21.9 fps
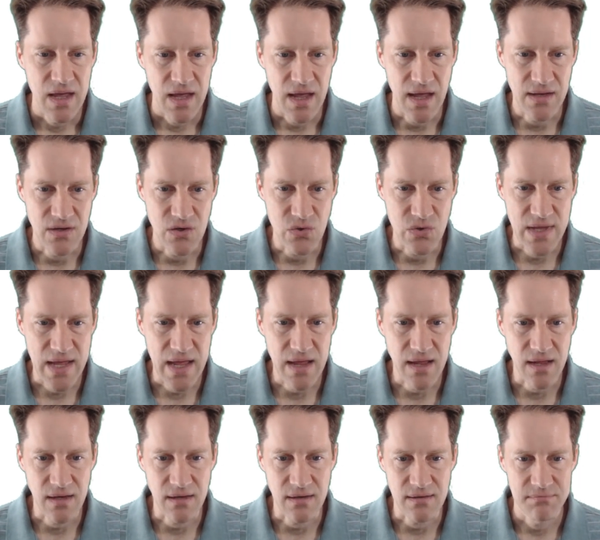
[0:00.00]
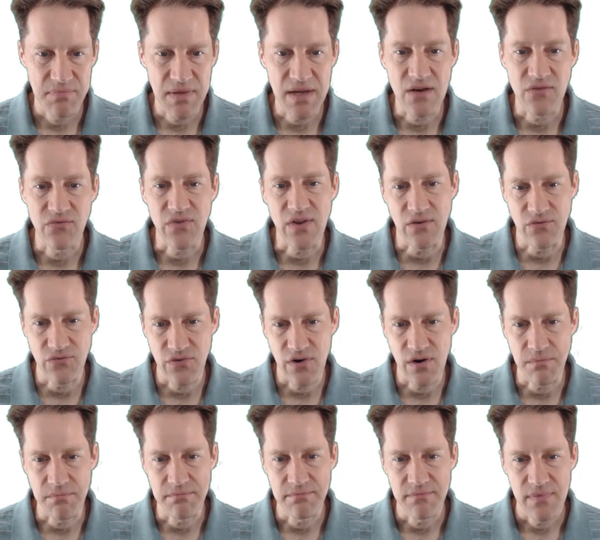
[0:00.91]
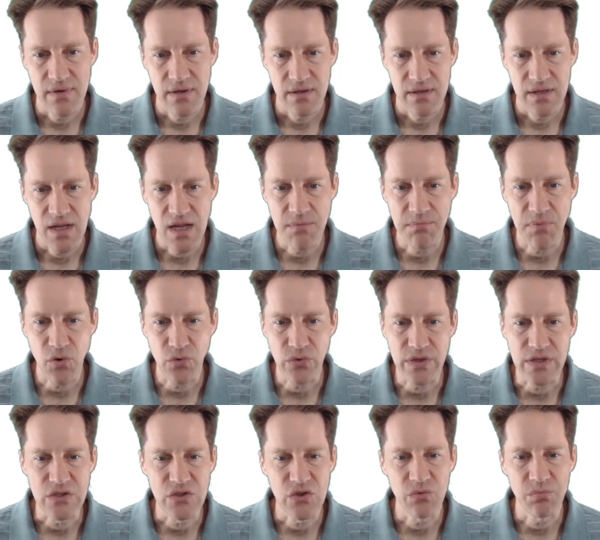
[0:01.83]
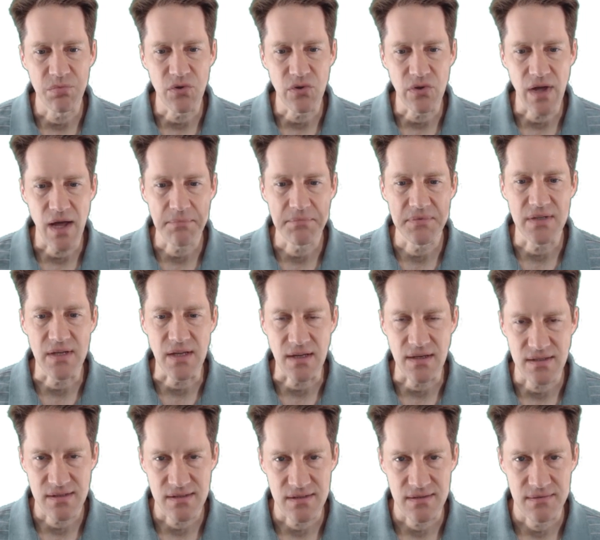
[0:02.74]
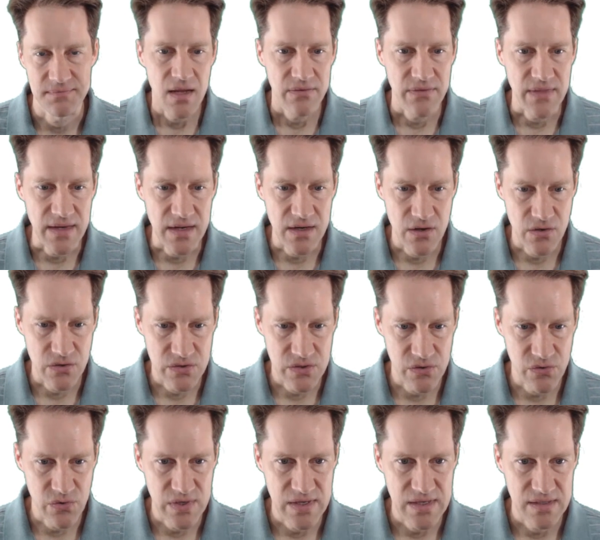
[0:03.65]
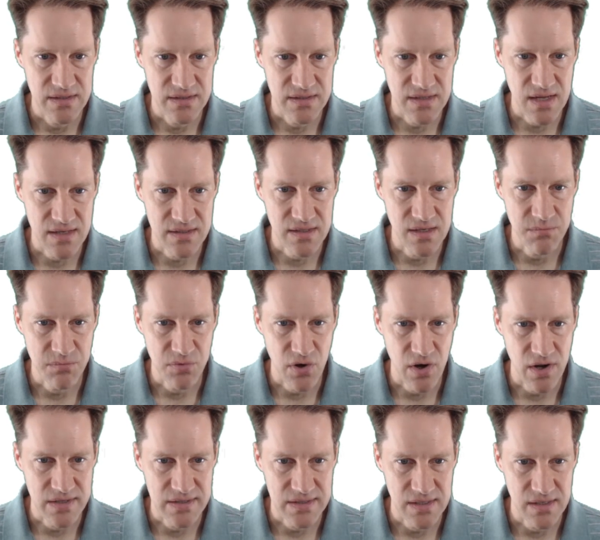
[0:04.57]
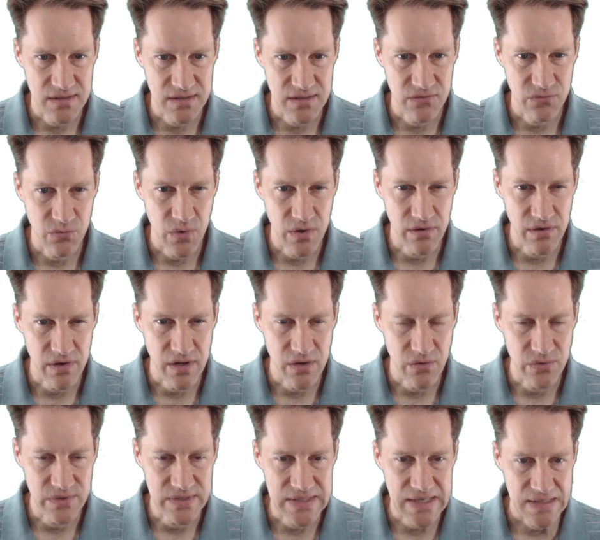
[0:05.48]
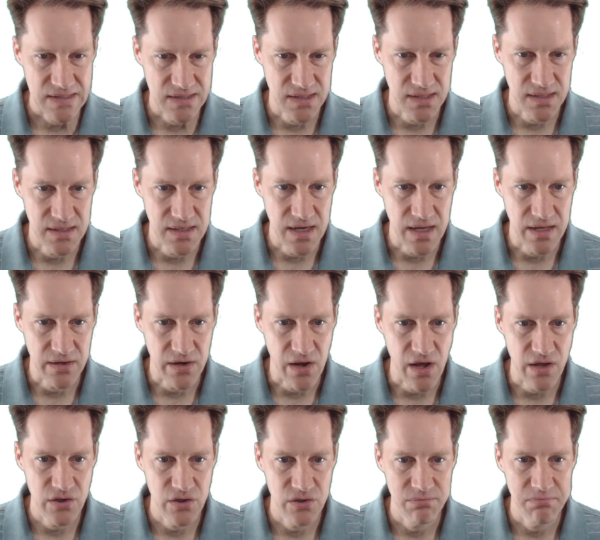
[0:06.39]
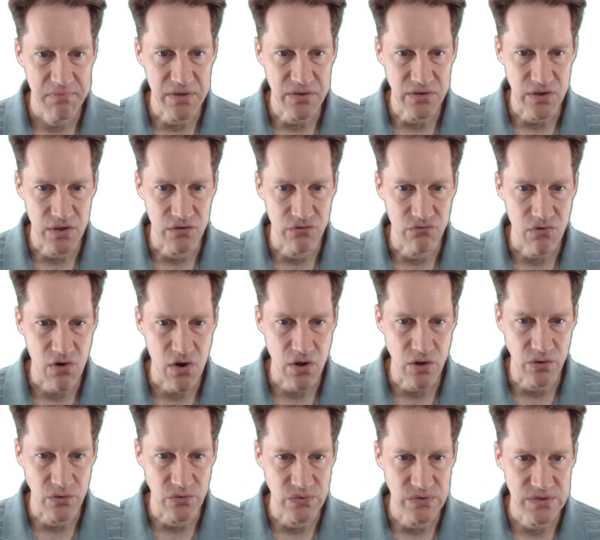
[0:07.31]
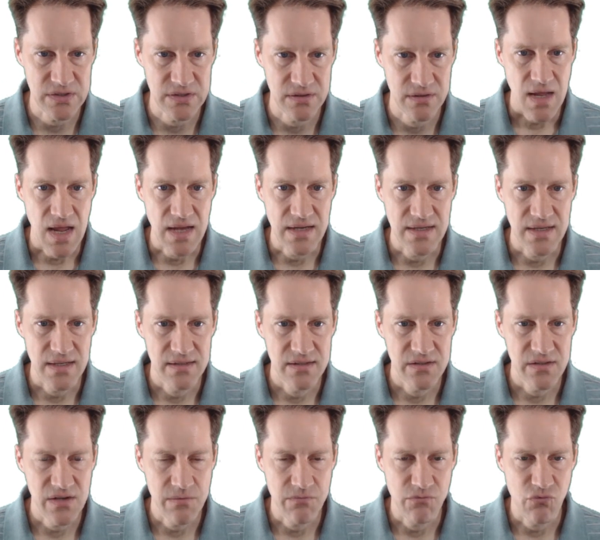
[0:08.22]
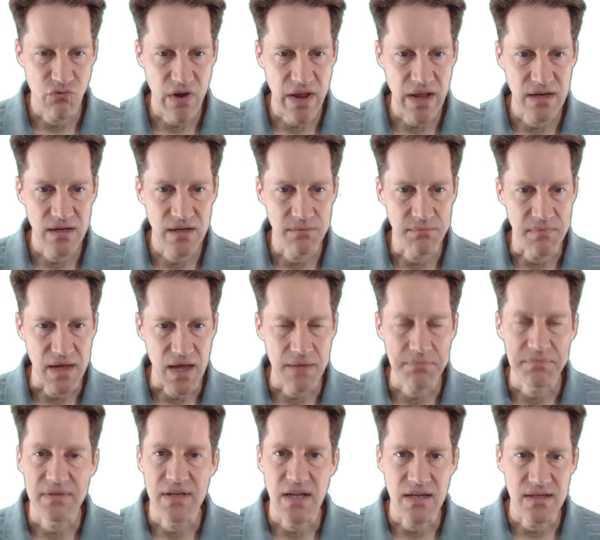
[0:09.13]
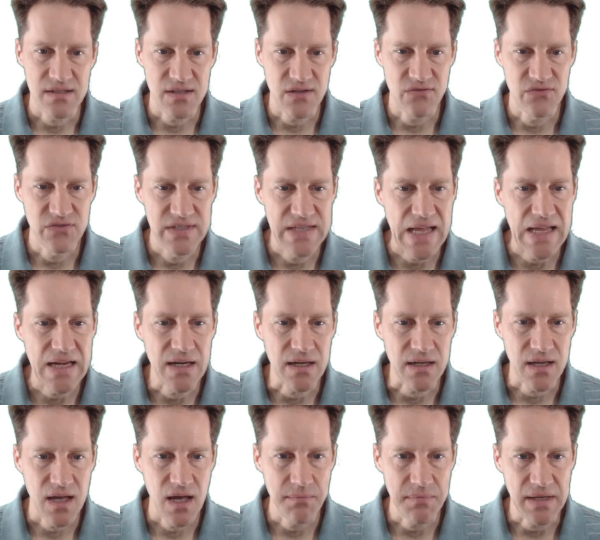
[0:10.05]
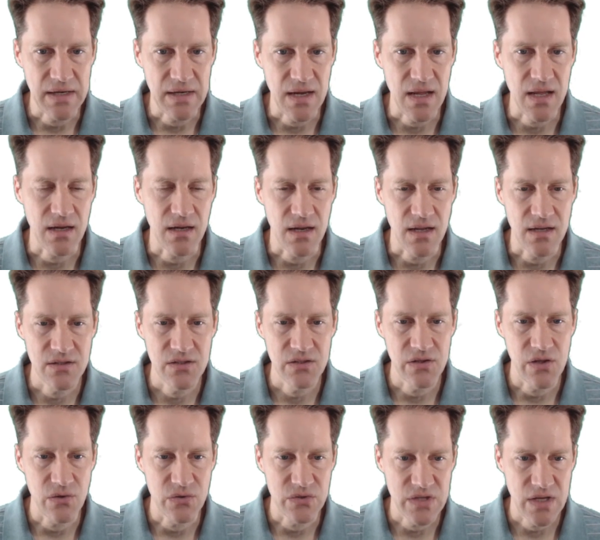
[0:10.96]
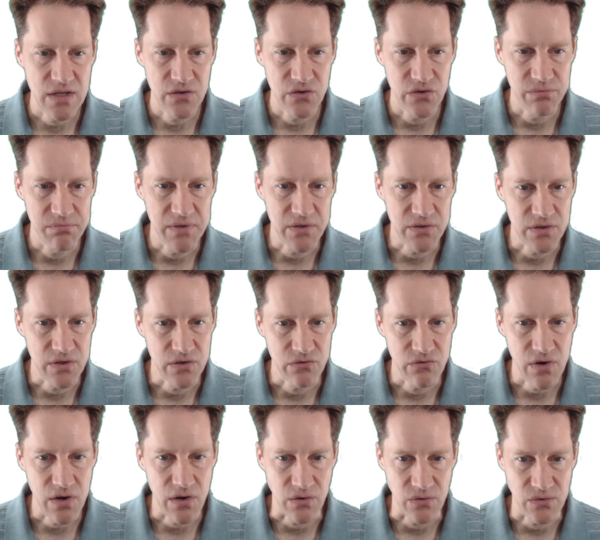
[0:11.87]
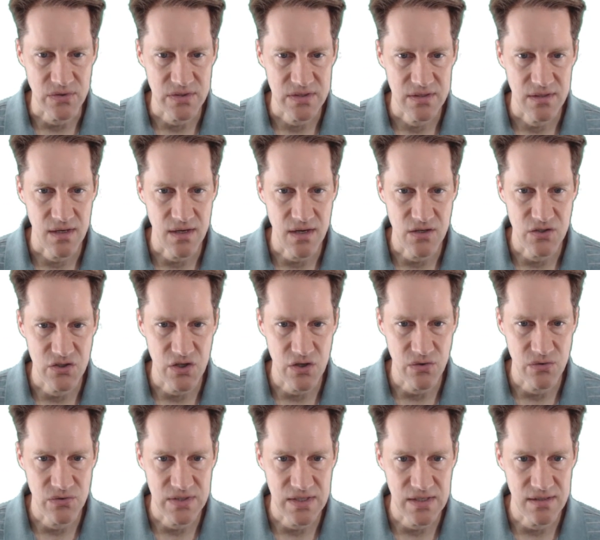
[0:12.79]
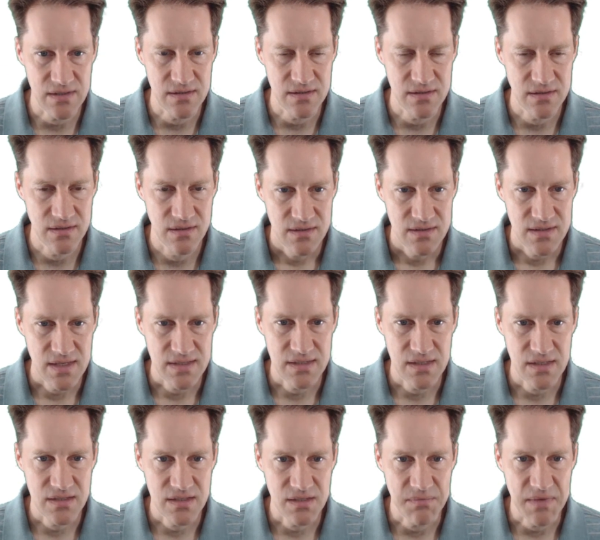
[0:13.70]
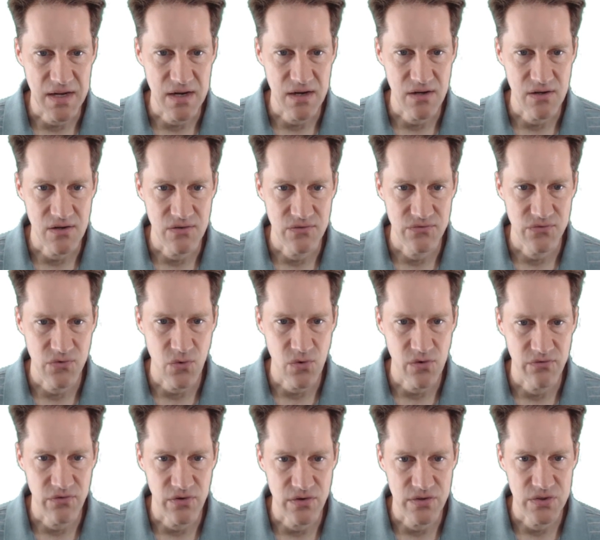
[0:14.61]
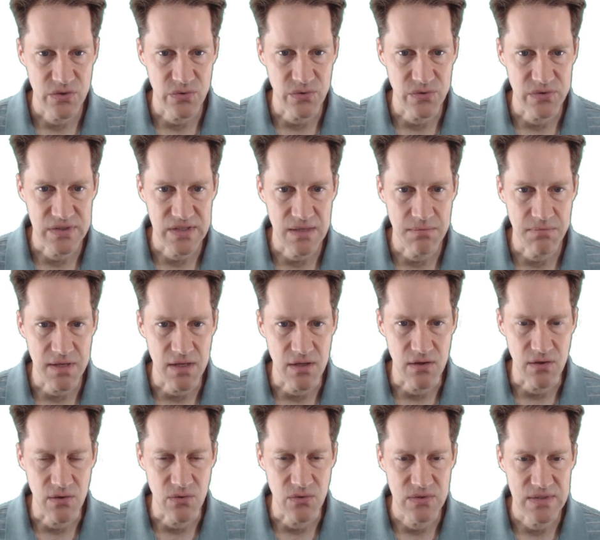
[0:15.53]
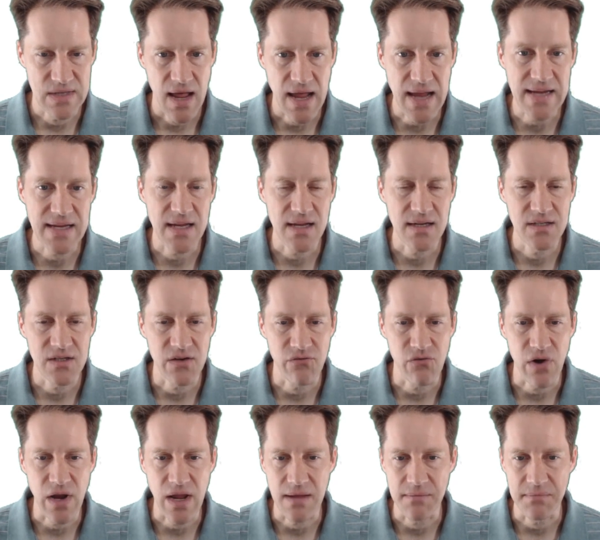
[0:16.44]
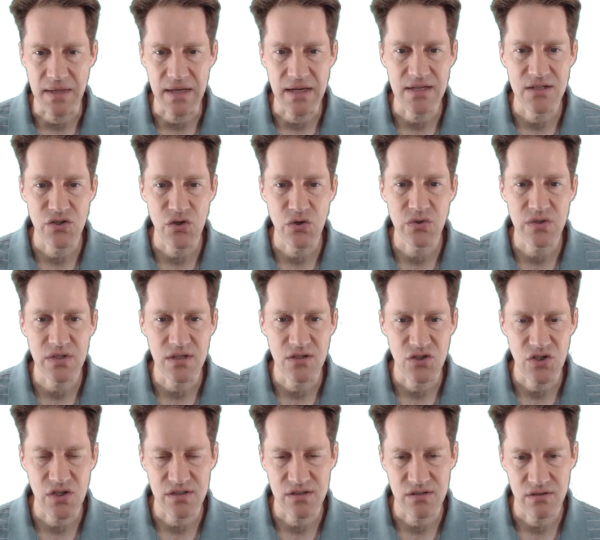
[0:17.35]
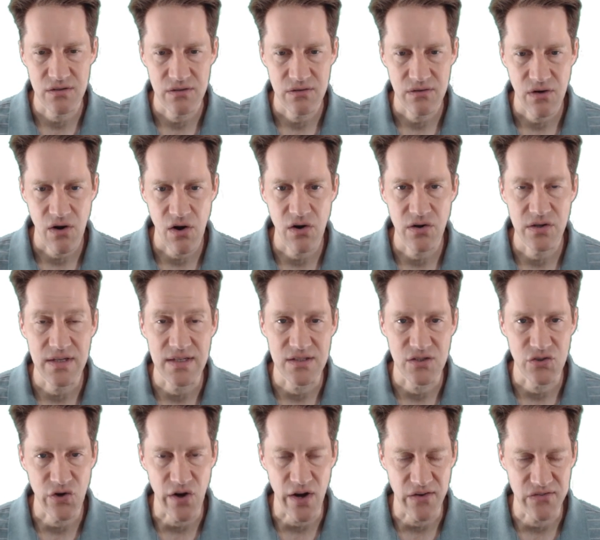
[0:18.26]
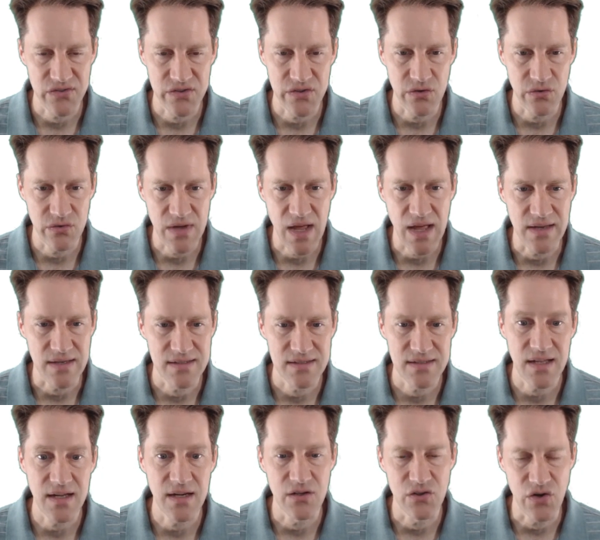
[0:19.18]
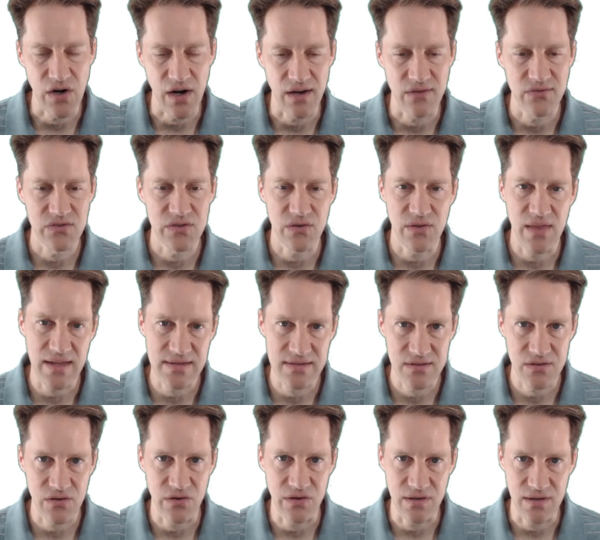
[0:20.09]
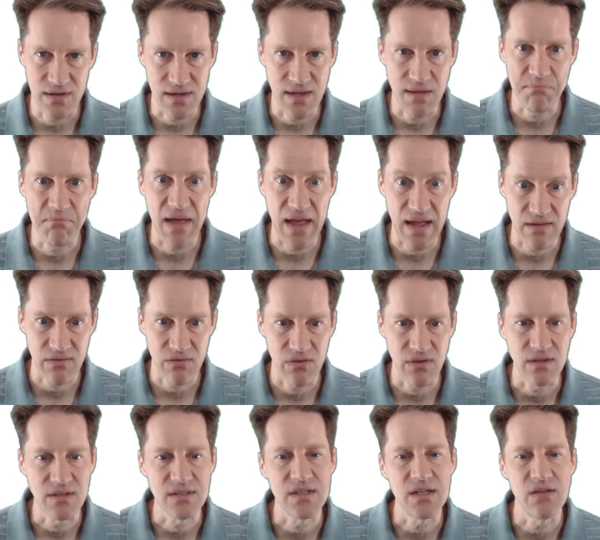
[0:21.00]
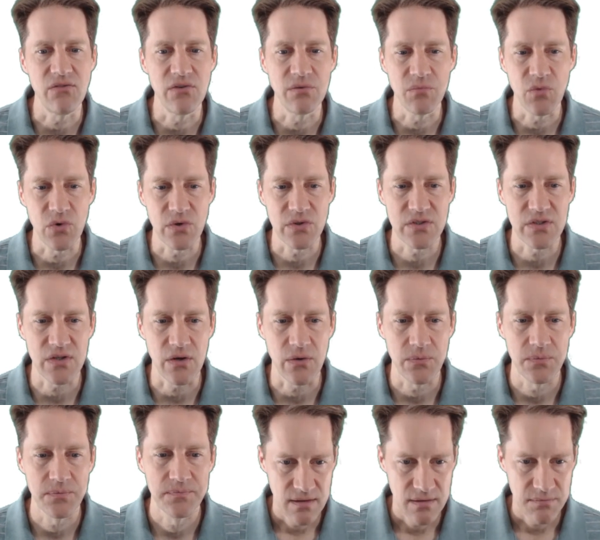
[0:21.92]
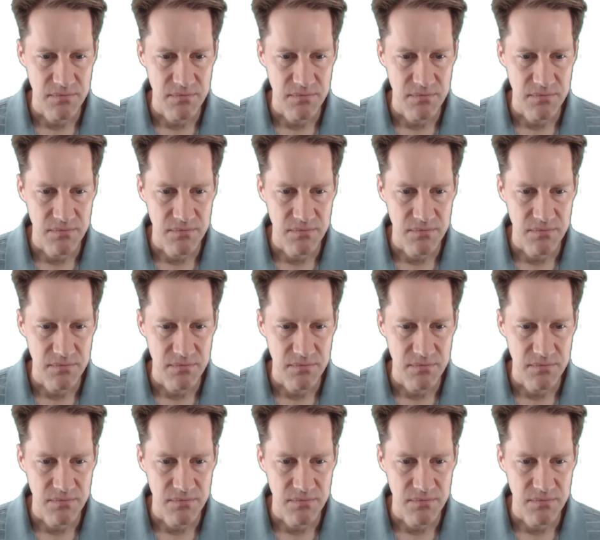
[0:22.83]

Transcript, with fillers: and you can benefit from heap-only tuple updates. Then he goes through his testing process of where he was testing out 100 million rows and did some random updates of data coming into those 100 million rows. And he shows his test system here, 4 virtual CPUs, 8 gigs of RAM, and he's using just hard disk drives, so not SATA drives, so that's going to impact things even more so.